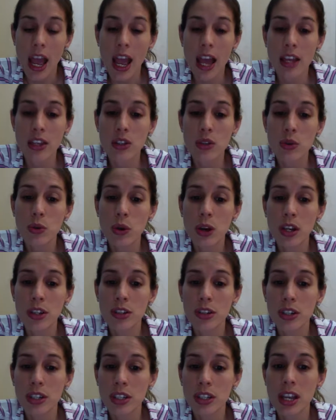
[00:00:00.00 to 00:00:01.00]
and to
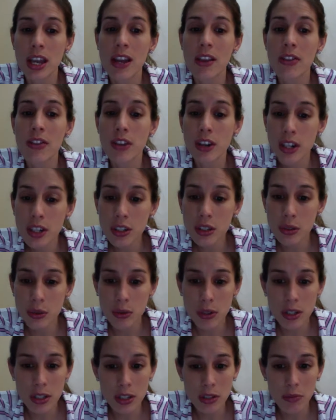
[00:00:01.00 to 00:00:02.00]
understand their
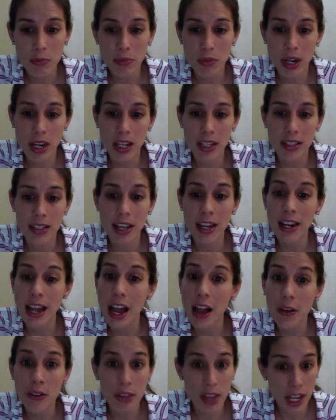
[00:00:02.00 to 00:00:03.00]
students' brains and
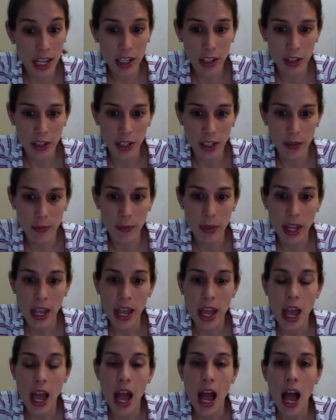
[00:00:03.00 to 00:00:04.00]
how they learn.
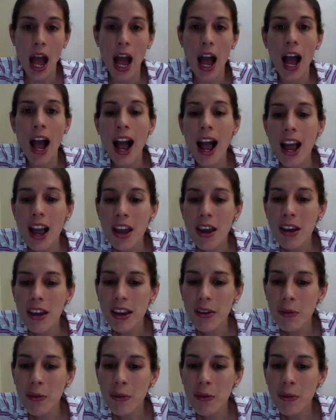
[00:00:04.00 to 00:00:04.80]
I